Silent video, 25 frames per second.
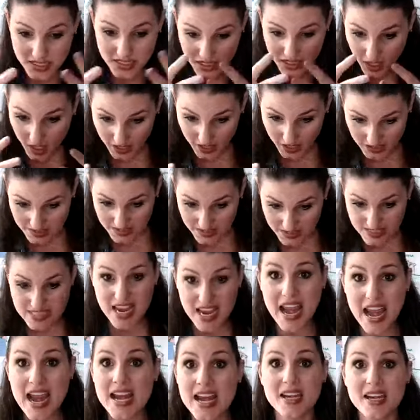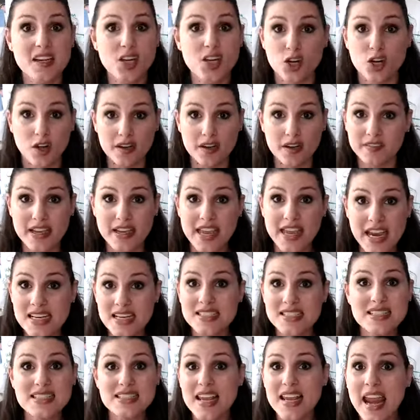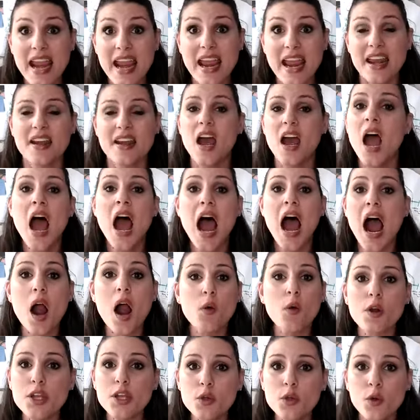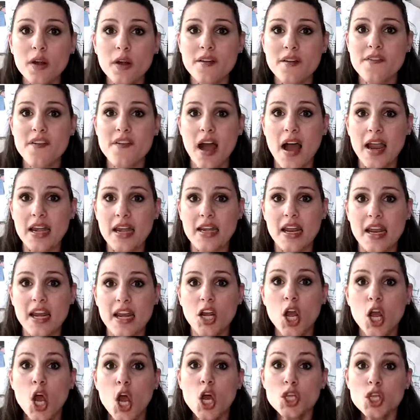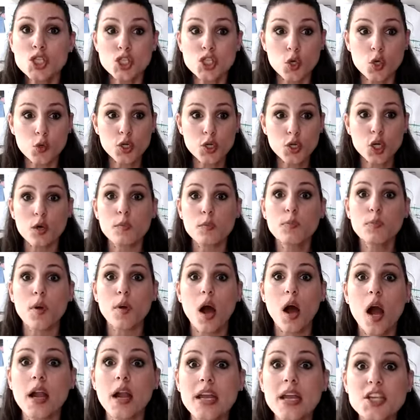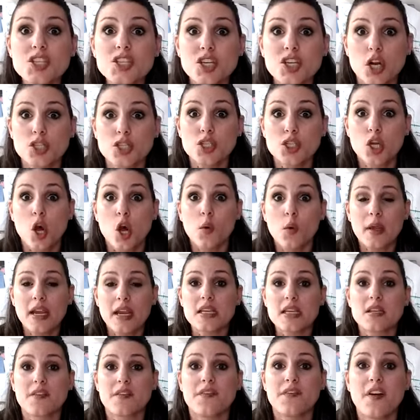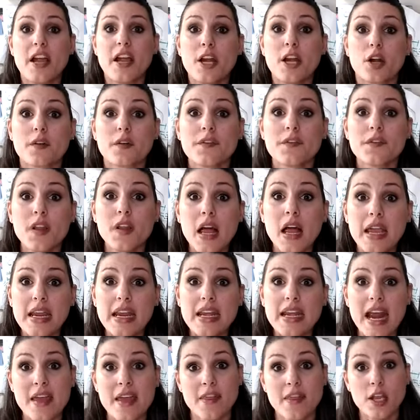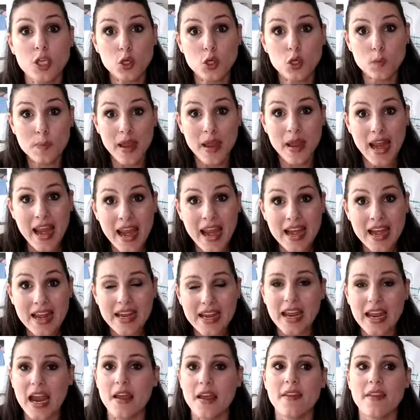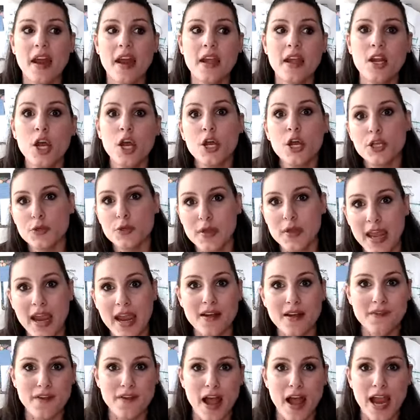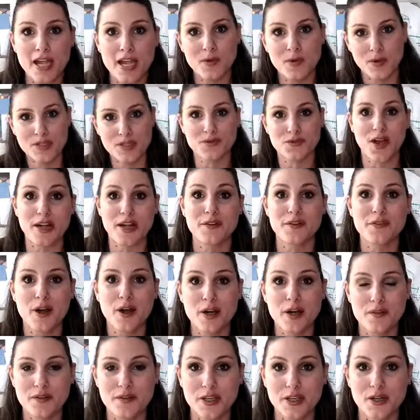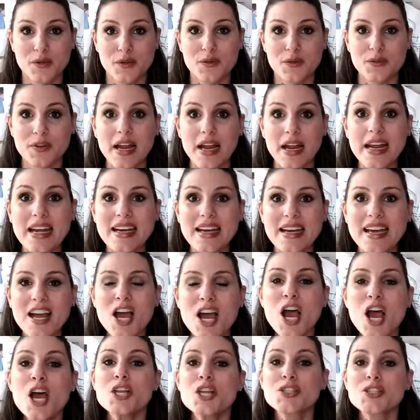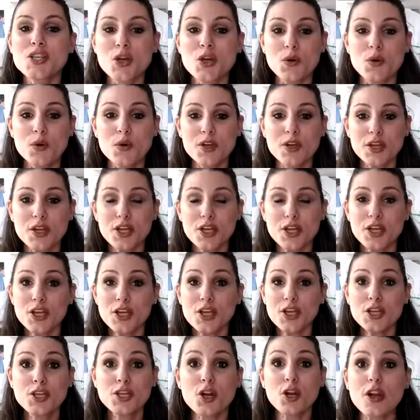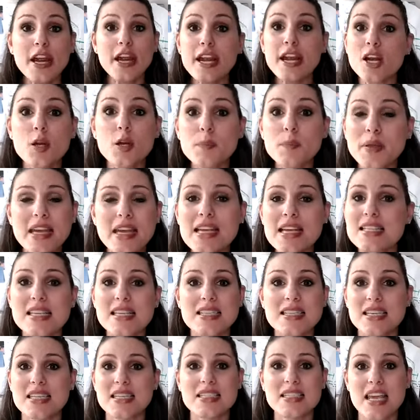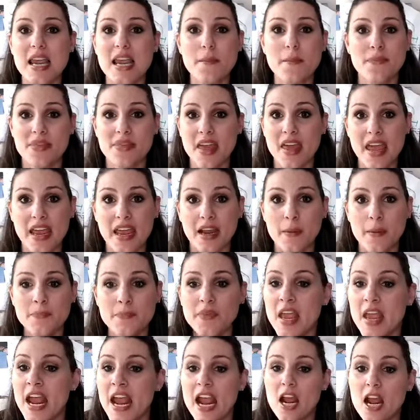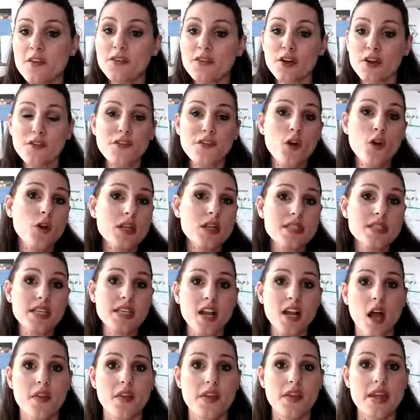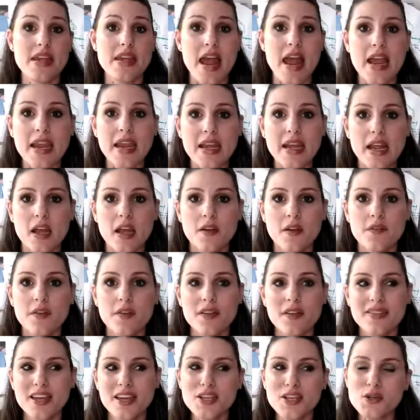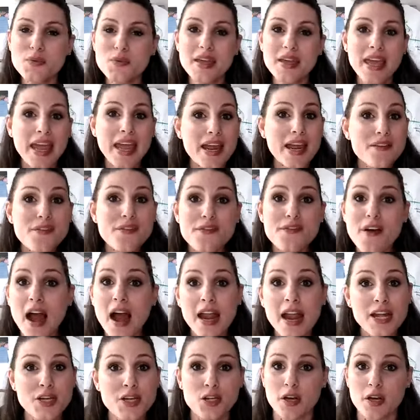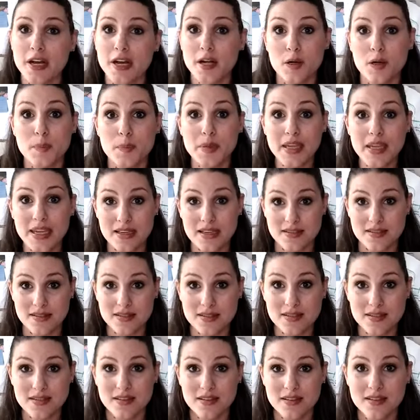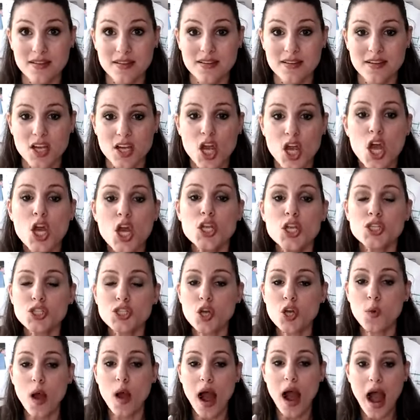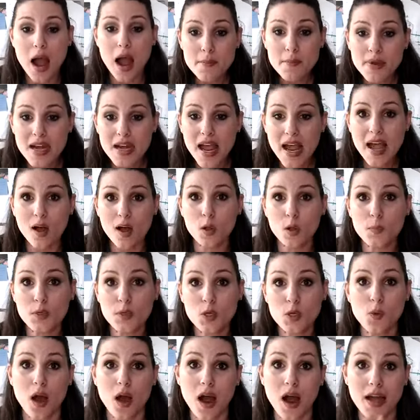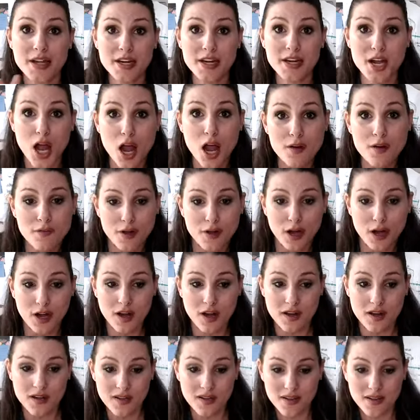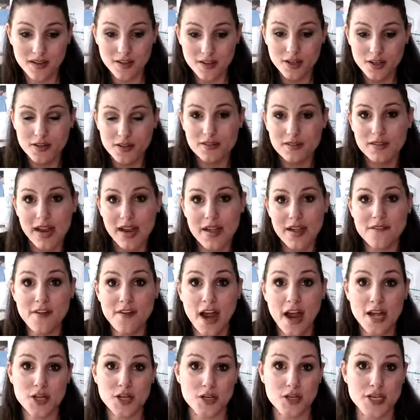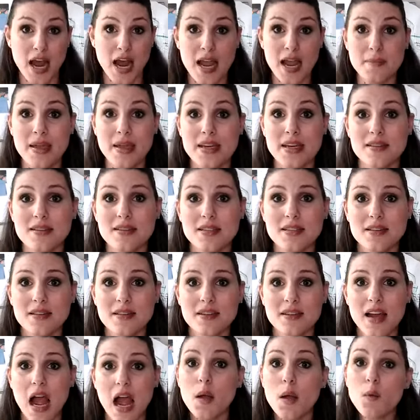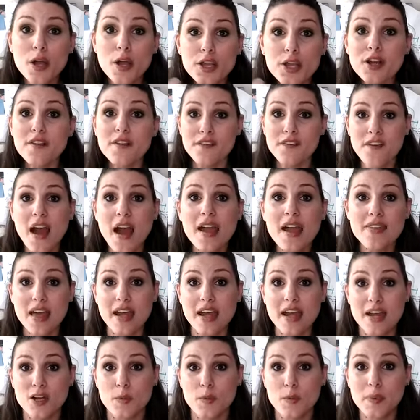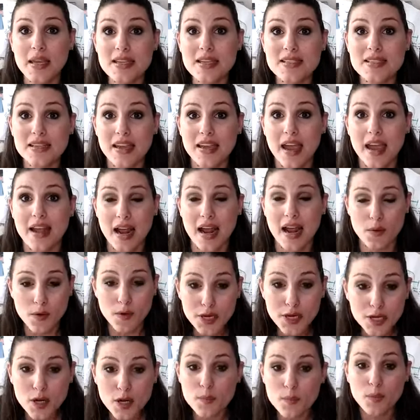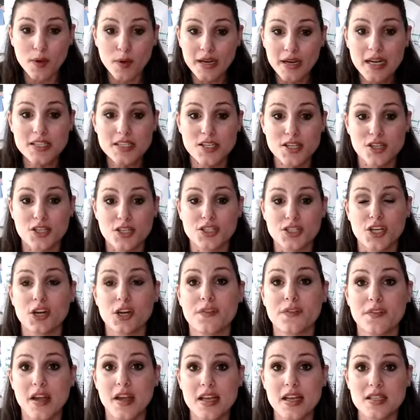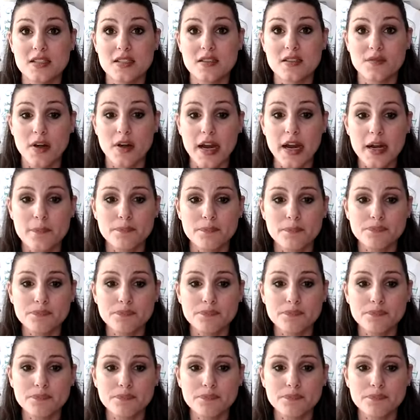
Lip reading: it's sand. You're like in sand. How are you going to find it? So your body starts going into fight or flight, and then you panic, and then you can't find what's right in front of you, right? So your inner peace is the same thing. If you're focusing on the negative, then you can't find your inner peace. So I'm going to help you uncover and find your diamond. I want you to find that inner peace again. I want you to bring it to the surface, right?